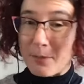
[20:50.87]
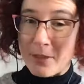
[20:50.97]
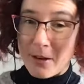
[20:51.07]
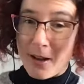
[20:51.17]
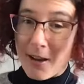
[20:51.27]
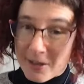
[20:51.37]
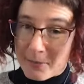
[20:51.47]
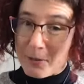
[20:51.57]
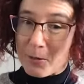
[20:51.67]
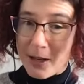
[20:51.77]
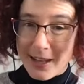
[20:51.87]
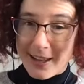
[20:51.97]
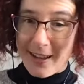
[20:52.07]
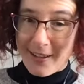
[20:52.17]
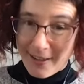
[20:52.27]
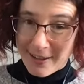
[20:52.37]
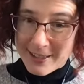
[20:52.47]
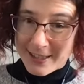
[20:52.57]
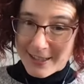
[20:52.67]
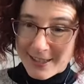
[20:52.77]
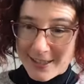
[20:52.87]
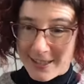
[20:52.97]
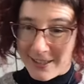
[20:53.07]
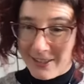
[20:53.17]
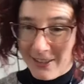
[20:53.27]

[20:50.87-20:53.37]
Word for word: but they're not going to be working on holidays. So